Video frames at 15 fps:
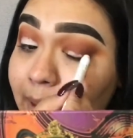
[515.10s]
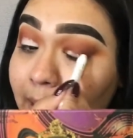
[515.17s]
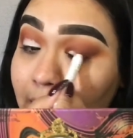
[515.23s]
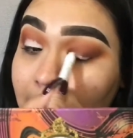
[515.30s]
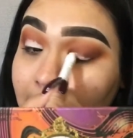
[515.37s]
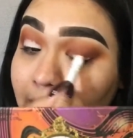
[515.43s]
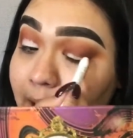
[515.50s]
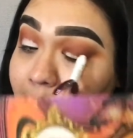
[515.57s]

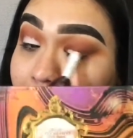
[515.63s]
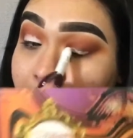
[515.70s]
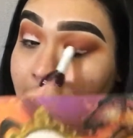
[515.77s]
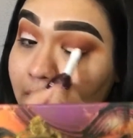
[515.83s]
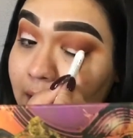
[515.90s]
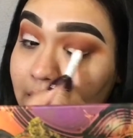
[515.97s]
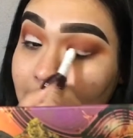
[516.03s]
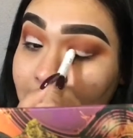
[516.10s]
And
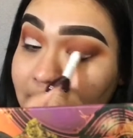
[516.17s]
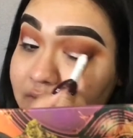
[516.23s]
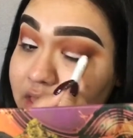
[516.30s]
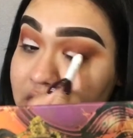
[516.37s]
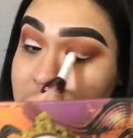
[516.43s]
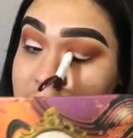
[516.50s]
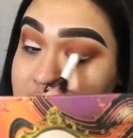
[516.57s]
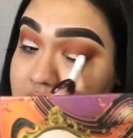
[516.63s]
I love
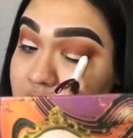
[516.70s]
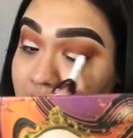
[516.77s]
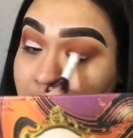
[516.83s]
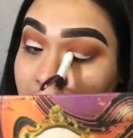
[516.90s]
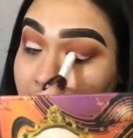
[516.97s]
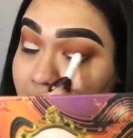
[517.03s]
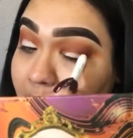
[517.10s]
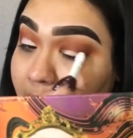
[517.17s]
this
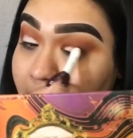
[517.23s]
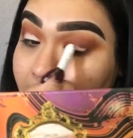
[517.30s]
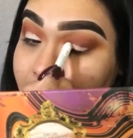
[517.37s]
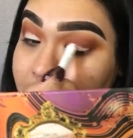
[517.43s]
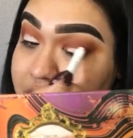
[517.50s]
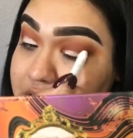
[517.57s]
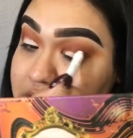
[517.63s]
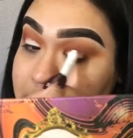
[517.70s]
thing. I
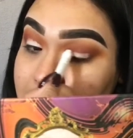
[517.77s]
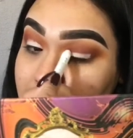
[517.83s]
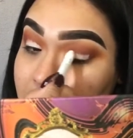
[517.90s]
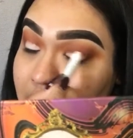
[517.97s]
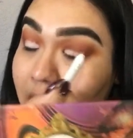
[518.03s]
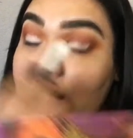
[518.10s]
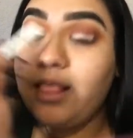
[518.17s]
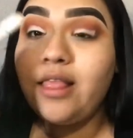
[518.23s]
love this milk.
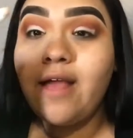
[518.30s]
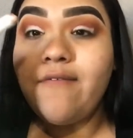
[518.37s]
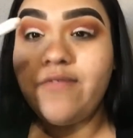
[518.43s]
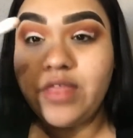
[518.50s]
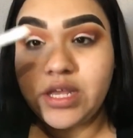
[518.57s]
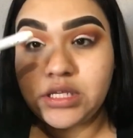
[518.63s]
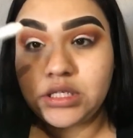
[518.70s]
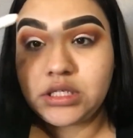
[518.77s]
I
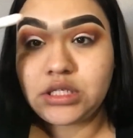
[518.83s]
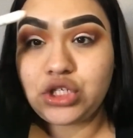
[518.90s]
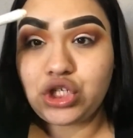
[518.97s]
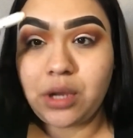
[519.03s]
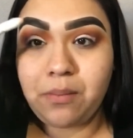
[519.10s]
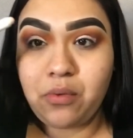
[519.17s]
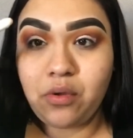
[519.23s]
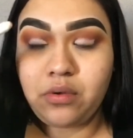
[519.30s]
love this
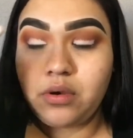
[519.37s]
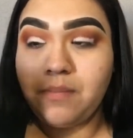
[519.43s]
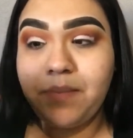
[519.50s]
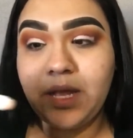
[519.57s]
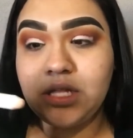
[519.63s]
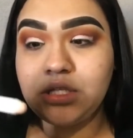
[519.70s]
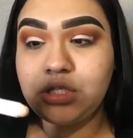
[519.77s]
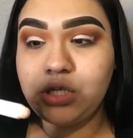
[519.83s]
Jumbo
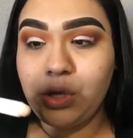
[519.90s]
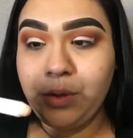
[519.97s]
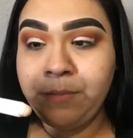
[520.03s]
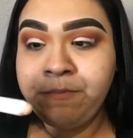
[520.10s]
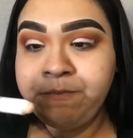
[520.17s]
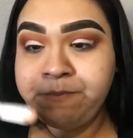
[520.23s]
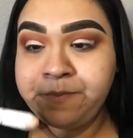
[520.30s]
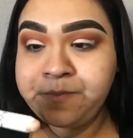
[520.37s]
Pencil.
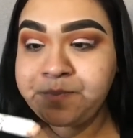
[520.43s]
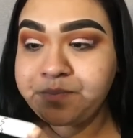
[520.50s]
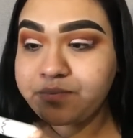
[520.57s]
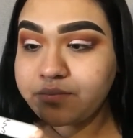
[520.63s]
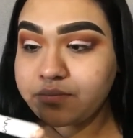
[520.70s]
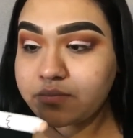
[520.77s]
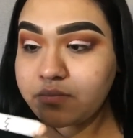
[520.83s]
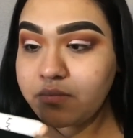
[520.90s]

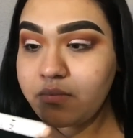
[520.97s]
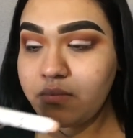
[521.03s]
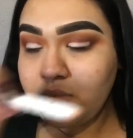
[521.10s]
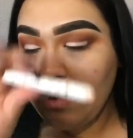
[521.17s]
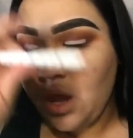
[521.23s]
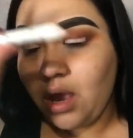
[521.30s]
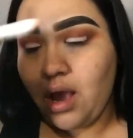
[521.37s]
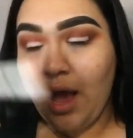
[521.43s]

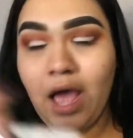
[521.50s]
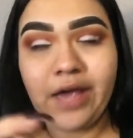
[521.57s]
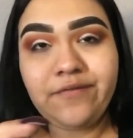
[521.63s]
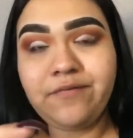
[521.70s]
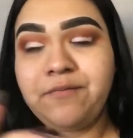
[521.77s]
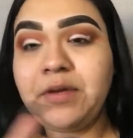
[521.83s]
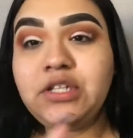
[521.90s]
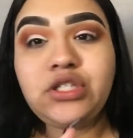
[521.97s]

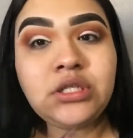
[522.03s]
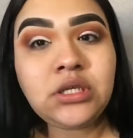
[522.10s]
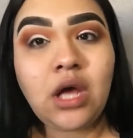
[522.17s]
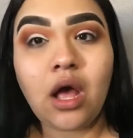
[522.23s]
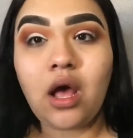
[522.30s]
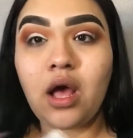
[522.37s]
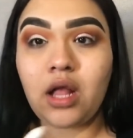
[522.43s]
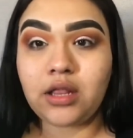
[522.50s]
I've mentioned
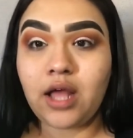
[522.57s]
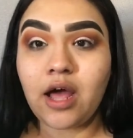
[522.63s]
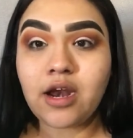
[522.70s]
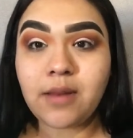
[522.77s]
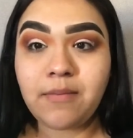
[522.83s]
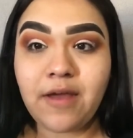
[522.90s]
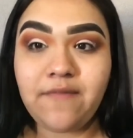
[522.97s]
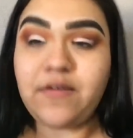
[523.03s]
a lot
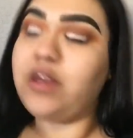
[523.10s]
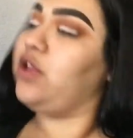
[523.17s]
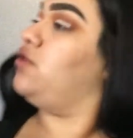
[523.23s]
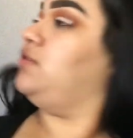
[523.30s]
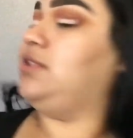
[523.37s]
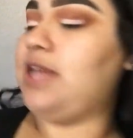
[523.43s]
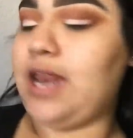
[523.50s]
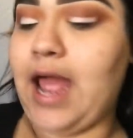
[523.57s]
in my
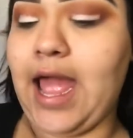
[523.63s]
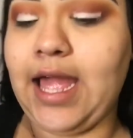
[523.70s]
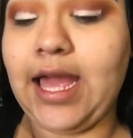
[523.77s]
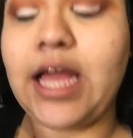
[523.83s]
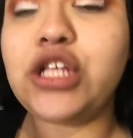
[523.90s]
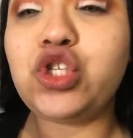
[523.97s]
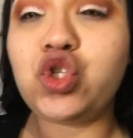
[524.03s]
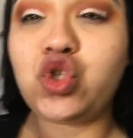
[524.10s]
videos that I
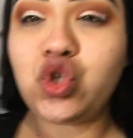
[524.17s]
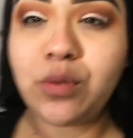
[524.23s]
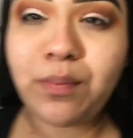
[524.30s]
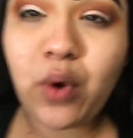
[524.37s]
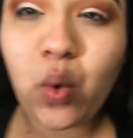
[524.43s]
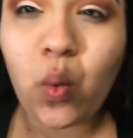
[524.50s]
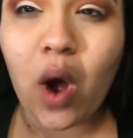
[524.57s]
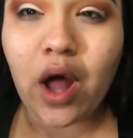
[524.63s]
get
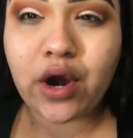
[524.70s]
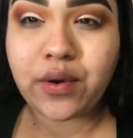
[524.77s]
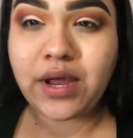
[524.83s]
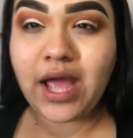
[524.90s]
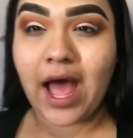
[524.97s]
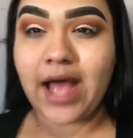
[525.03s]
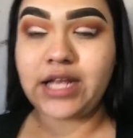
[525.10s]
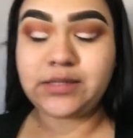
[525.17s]
super
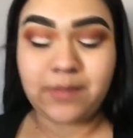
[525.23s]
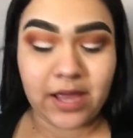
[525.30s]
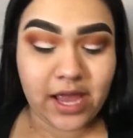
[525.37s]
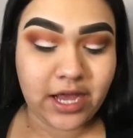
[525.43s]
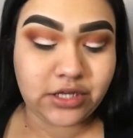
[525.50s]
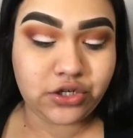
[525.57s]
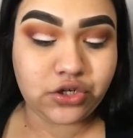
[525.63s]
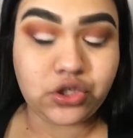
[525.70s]
watery eyes. My
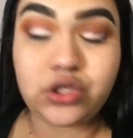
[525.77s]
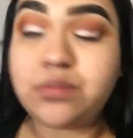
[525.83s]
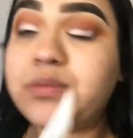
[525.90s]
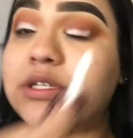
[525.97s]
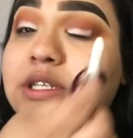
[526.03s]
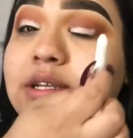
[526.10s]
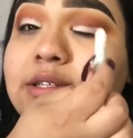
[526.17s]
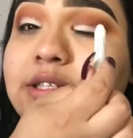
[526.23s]
eyes are
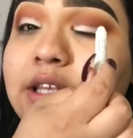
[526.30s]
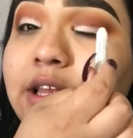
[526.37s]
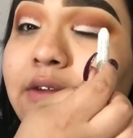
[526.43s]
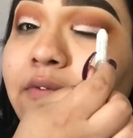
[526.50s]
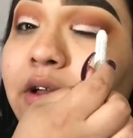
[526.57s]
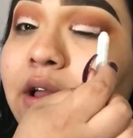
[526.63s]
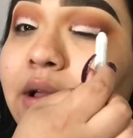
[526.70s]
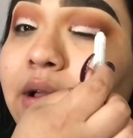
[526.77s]
super
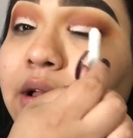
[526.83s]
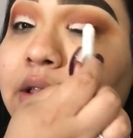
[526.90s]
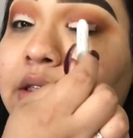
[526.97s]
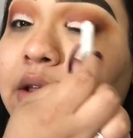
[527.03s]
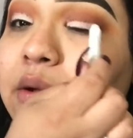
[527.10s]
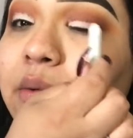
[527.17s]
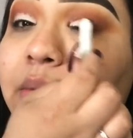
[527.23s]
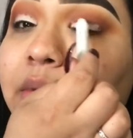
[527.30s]
sensitive.
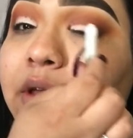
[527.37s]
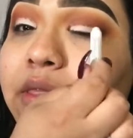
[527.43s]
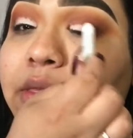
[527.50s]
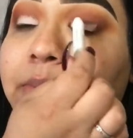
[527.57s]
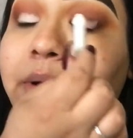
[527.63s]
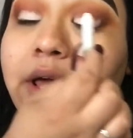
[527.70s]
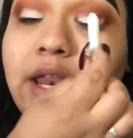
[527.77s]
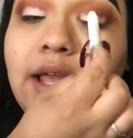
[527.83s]
So
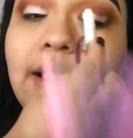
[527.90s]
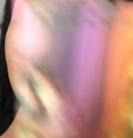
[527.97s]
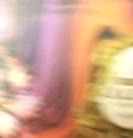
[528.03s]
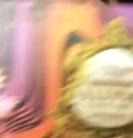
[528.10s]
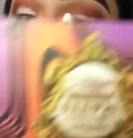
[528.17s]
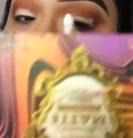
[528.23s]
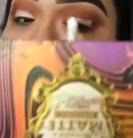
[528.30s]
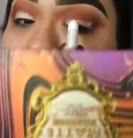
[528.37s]
with putting
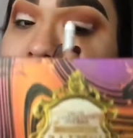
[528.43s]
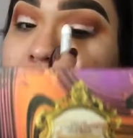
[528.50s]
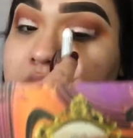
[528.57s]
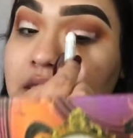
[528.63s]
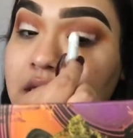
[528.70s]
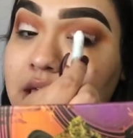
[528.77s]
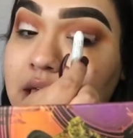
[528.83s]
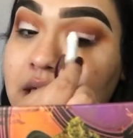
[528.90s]
this,
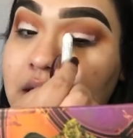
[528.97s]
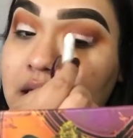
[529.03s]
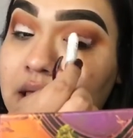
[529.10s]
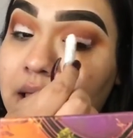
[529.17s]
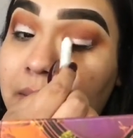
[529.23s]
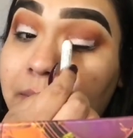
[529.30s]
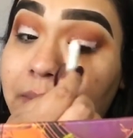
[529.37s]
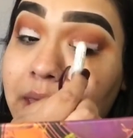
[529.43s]
the
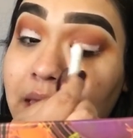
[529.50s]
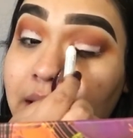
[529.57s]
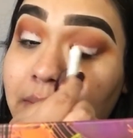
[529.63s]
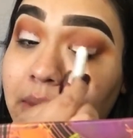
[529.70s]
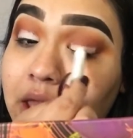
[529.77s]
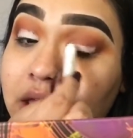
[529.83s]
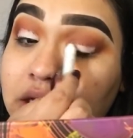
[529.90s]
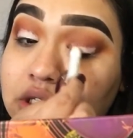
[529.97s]

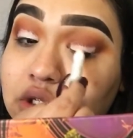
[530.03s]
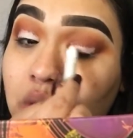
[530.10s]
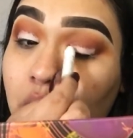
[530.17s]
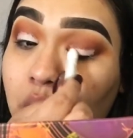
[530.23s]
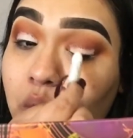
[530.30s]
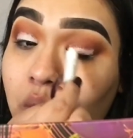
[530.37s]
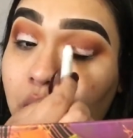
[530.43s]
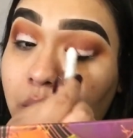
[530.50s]
pigment
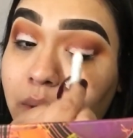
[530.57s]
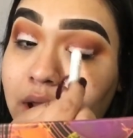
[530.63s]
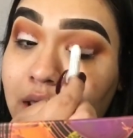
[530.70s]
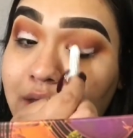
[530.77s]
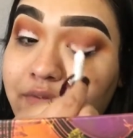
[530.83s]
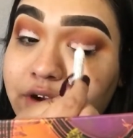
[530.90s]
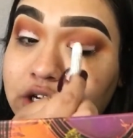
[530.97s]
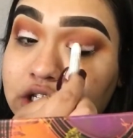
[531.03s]
or
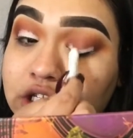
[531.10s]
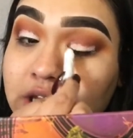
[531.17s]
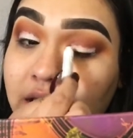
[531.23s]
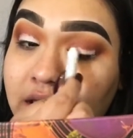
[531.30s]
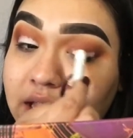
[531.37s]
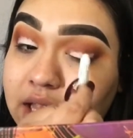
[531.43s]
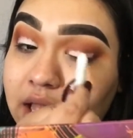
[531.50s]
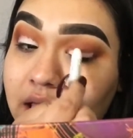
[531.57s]
whatever
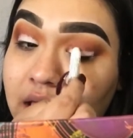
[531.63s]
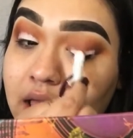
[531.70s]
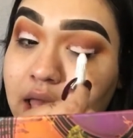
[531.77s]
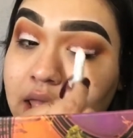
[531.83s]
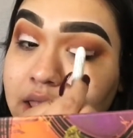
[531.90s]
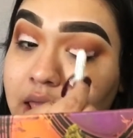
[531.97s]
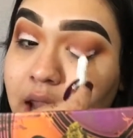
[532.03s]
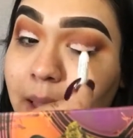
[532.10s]
shade
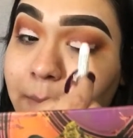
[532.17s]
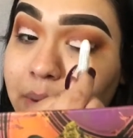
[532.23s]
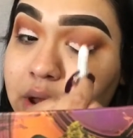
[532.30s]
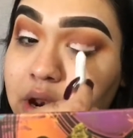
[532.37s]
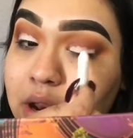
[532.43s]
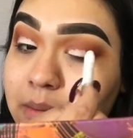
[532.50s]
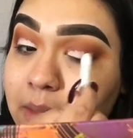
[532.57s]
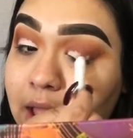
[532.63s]
that I
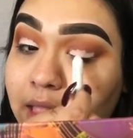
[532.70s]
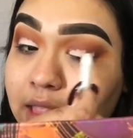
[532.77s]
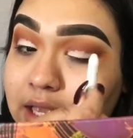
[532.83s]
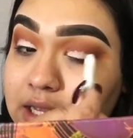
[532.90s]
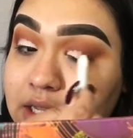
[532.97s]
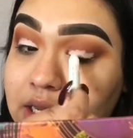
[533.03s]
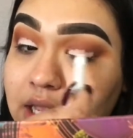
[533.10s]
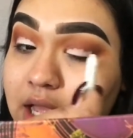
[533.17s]
put on my
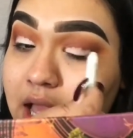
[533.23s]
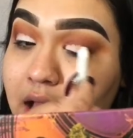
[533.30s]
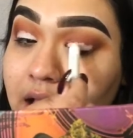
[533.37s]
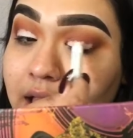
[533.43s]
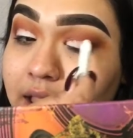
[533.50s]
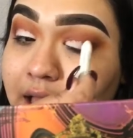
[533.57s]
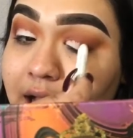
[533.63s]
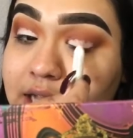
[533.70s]
lid
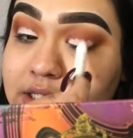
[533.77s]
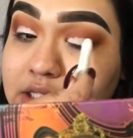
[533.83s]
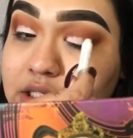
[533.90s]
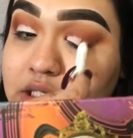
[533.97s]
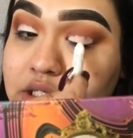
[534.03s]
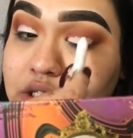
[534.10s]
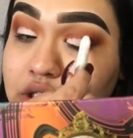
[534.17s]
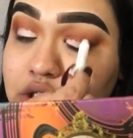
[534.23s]

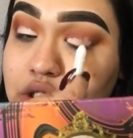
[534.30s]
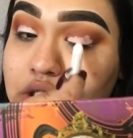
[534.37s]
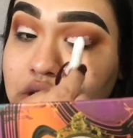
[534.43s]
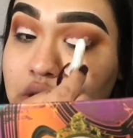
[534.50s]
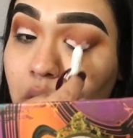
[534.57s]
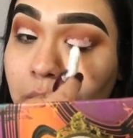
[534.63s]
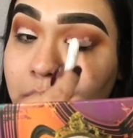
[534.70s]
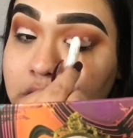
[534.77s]
lasts
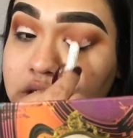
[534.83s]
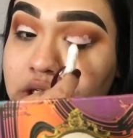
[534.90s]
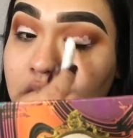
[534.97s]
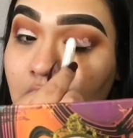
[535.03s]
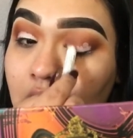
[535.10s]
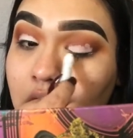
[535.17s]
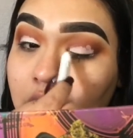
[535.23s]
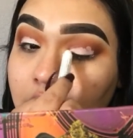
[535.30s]
so much
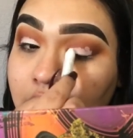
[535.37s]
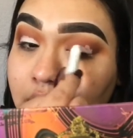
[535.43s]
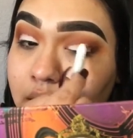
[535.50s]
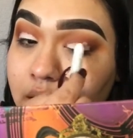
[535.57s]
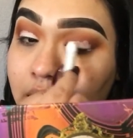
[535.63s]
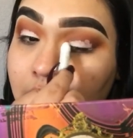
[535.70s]
longer